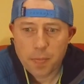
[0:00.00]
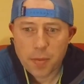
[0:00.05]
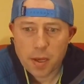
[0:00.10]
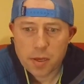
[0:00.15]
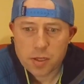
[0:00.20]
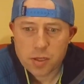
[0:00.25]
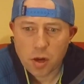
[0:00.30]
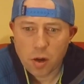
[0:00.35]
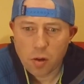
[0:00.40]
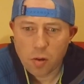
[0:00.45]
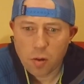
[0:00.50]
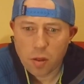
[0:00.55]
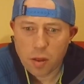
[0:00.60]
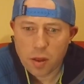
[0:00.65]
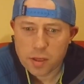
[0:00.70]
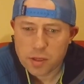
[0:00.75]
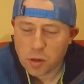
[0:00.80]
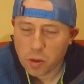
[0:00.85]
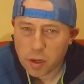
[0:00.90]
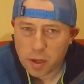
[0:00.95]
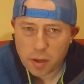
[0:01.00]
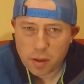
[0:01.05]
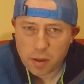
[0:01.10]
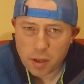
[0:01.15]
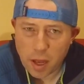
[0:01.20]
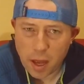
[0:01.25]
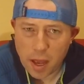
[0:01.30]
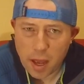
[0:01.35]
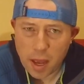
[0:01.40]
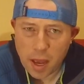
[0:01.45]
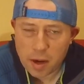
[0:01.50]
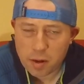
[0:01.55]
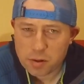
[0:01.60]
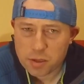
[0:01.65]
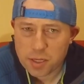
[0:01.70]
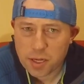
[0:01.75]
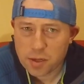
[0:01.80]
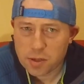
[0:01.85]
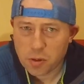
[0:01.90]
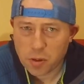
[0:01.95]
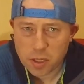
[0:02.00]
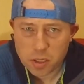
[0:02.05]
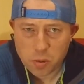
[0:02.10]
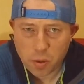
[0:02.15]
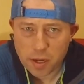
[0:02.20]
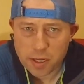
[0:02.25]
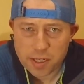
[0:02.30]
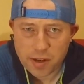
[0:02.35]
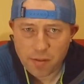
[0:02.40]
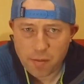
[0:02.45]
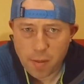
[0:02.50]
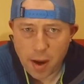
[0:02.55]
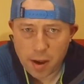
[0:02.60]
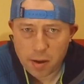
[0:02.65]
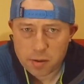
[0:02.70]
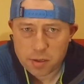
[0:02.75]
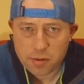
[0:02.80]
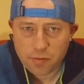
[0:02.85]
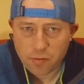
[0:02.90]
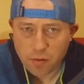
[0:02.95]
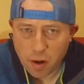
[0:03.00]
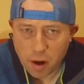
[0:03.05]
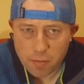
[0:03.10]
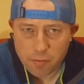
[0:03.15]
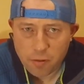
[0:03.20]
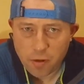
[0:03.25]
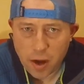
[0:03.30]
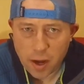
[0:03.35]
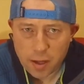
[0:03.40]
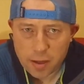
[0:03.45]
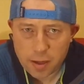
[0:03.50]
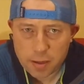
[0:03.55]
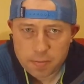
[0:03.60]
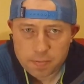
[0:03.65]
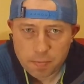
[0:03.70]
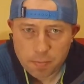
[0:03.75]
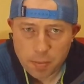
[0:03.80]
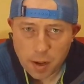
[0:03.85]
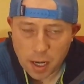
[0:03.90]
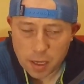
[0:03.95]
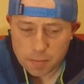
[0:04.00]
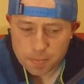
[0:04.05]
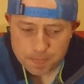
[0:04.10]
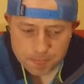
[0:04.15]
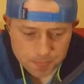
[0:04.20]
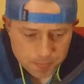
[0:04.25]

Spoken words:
So the NOC is only 27 miles from Franklin, but